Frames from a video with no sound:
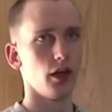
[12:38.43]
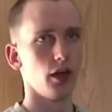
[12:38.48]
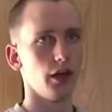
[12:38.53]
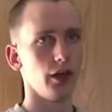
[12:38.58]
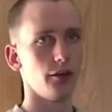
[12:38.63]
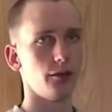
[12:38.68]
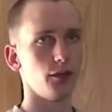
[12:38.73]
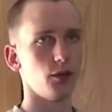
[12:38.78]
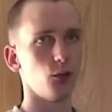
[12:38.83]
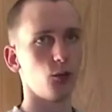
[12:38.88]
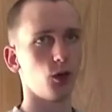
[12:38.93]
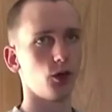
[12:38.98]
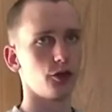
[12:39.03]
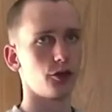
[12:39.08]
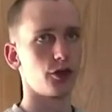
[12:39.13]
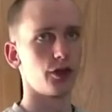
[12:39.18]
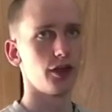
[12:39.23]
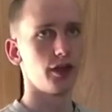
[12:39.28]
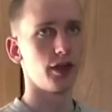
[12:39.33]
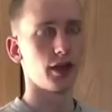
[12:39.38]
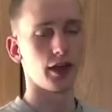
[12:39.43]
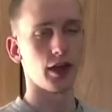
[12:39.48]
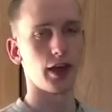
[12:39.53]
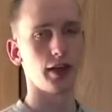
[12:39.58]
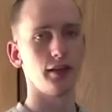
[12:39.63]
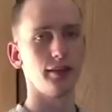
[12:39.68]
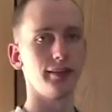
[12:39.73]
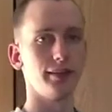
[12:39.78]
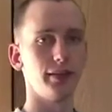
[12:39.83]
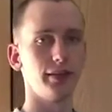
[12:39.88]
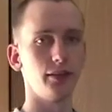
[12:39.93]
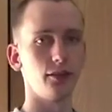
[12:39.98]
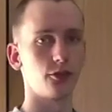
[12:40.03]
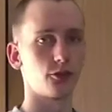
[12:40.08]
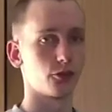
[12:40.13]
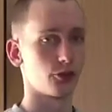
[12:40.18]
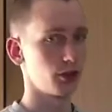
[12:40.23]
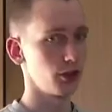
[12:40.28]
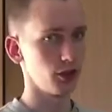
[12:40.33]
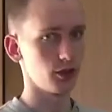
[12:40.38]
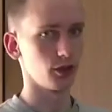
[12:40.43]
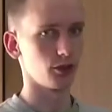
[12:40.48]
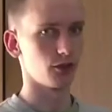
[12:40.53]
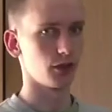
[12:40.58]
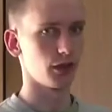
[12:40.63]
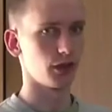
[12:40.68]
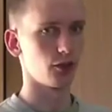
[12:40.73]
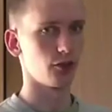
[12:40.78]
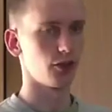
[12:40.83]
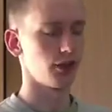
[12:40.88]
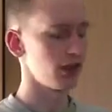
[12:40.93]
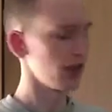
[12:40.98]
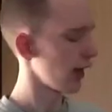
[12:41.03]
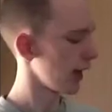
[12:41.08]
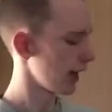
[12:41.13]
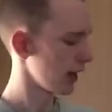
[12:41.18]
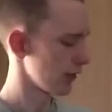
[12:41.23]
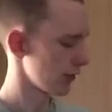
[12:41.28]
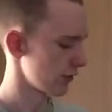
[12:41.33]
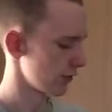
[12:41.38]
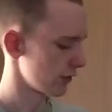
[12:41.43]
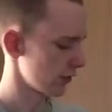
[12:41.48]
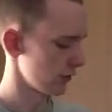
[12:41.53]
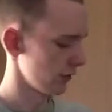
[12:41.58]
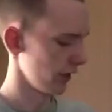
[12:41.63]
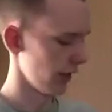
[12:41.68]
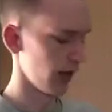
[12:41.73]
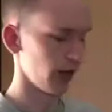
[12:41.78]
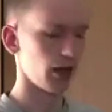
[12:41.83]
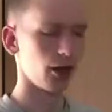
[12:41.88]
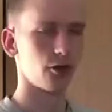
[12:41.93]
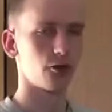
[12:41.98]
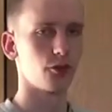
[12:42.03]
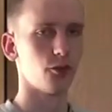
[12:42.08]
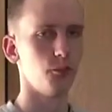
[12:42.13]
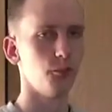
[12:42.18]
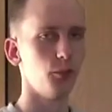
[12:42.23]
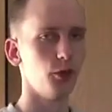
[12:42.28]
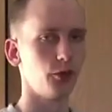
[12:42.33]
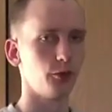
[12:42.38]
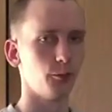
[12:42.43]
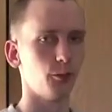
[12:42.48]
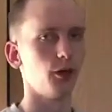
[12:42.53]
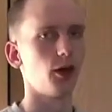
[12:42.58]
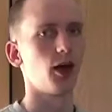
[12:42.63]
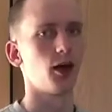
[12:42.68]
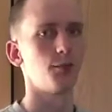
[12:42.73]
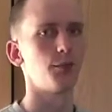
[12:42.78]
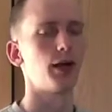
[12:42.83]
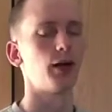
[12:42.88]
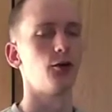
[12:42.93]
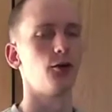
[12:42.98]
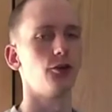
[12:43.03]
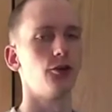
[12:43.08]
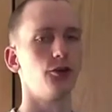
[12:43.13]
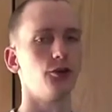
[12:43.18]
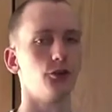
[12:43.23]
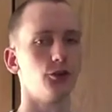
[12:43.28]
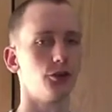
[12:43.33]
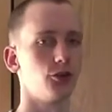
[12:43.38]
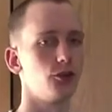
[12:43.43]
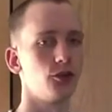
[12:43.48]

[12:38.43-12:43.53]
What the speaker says: if you watch the Haley strategic videos, he has some much more high-powered torches.